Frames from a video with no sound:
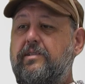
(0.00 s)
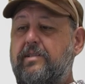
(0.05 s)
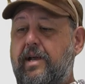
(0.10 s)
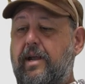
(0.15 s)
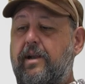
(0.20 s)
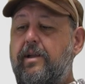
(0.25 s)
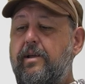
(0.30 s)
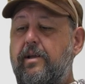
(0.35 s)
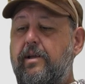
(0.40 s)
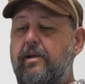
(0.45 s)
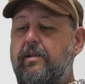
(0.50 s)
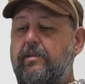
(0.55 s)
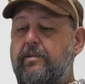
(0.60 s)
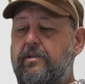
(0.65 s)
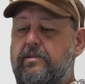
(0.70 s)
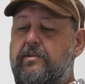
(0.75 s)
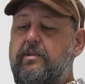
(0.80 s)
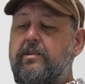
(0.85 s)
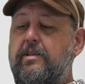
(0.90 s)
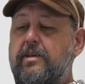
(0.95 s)
is that
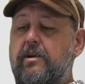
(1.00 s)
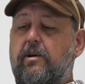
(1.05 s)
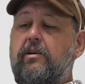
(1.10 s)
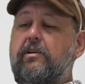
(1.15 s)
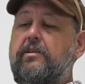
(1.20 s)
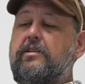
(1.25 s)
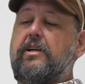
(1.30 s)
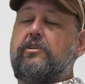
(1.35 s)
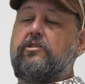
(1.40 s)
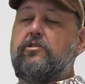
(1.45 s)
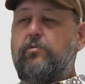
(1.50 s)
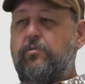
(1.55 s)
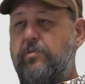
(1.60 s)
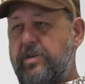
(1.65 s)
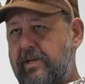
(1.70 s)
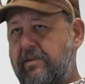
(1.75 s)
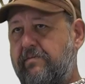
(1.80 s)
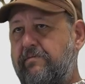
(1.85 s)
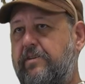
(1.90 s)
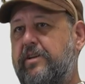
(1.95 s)
the, the architecture
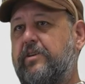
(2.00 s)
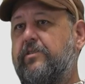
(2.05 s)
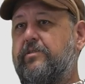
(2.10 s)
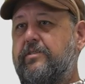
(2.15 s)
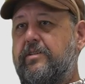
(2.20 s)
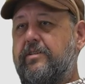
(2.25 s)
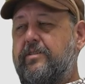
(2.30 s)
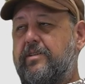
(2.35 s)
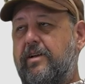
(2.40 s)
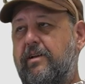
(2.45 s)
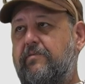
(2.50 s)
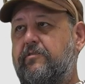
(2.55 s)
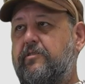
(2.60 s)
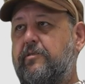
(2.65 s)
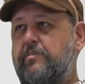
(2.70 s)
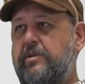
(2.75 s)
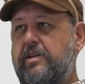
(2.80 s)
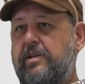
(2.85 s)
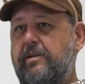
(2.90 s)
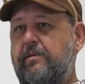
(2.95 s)
reconfigures itself
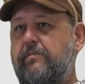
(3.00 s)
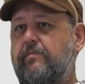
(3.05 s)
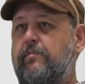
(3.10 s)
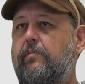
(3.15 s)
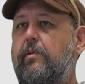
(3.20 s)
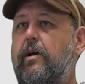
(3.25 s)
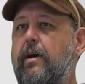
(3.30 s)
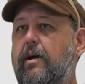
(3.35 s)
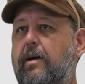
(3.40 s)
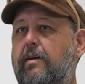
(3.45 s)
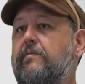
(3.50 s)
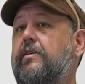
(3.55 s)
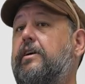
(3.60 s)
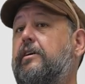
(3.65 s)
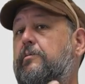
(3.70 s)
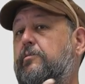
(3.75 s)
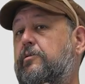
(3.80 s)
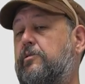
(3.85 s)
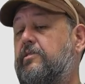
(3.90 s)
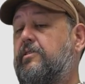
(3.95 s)
to be uh,
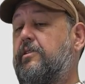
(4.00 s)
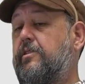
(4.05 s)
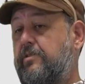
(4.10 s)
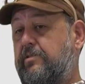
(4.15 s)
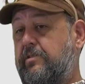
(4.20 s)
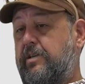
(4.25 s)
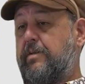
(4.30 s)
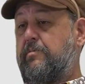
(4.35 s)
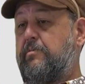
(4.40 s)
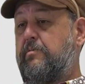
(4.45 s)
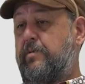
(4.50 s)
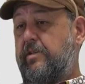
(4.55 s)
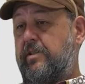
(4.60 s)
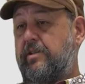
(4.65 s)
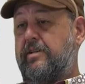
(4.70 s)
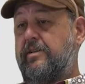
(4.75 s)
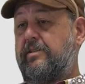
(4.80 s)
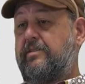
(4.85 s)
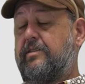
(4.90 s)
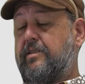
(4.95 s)
available to those
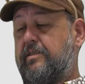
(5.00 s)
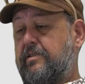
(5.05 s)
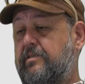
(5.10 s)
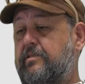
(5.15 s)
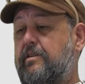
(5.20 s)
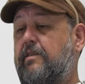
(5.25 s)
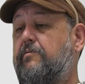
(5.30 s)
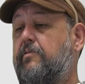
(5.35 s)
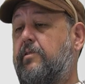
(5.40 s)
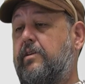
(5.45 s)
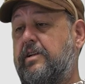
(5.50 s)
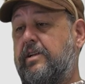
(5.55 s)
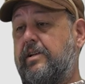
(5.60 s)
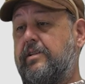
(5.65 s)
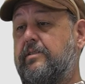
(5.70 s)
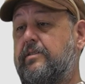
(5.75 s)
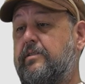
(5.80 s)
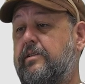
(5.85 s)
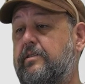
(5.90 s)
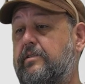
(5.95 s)
capabilities that the software
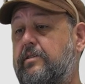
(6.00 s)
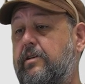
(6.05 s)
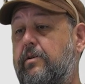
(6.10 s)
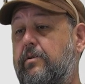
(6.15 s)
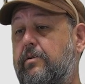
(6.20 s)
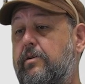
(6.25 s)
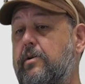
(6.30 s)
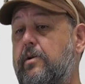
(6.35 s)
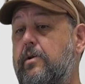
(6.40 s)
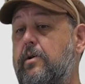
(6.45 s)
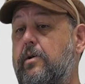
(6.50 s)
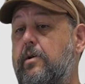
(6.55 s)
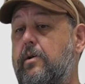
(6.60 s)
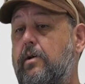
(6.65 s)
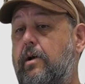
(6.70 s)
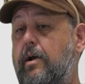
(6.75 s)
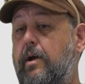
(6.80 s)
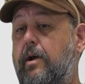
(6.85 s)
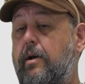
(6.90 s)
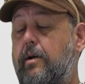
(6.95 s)
needs. And so,
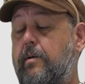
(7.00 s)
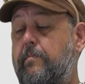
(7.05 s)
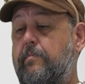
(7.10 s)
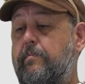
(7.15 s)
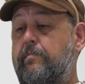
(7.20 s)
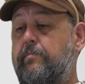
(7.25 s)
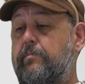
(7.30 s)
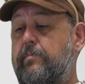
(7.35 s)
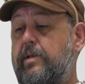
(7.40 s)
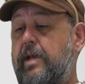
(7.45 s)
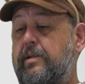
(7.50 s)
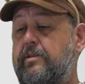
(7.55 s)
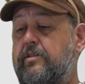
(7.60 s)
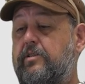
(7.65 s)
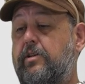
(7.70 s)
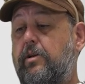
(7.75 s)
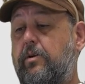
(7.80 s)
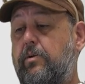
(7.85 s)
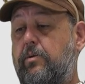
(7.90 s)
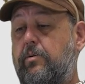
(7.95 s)
um, and
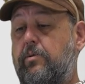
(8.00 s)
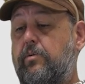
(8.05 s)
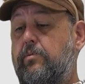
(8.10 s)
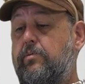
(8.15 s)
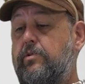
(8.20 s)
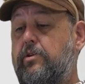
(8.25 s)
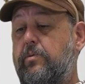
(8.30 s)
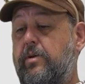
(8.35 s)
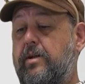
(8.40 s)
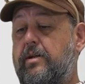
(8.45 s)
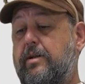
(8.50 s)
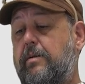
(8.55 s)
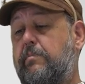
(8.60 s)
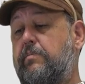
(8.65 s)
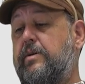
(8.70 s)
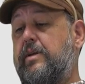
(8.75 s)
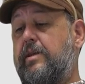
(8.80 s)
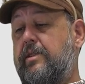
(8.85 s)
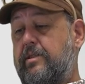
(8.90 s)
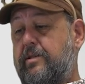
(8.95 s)
so you end up
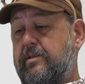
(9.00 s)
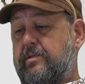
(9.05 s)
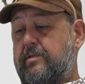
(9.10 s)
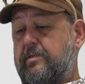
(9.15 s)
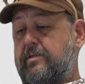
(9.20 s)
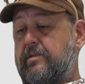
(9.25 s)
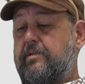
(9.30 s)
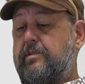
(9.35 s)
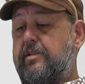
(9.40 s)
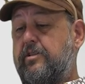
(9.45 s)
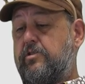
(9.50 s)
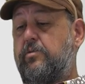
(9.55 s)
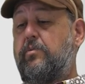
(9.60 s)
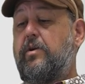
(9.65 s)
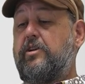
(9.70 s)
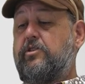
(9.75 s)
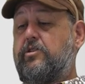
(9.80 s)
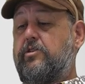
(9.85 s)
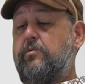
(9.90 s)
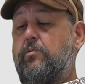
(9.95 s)
in this
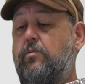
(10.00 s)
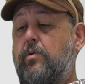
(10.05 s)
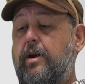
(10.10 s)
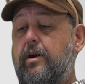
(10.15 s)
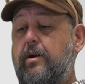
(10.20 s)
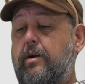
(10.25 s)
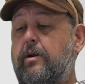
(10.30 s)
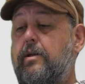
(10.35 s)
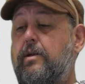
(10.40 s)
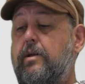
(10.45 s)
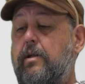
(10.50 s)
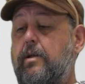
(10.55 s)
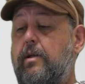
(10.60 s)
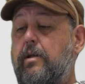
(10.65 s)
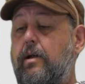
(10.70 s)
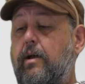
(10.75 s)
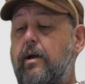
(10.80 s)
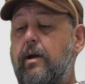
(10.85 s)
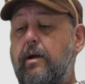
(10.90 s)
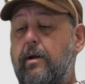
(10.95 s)
situation where
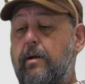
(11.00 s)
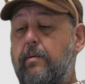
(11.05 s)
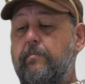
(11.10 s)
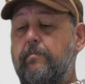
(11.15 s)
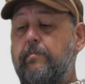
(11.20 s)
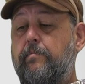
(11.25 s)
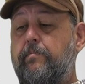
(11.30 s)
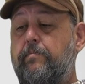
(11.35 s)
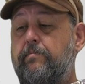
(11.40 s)
um,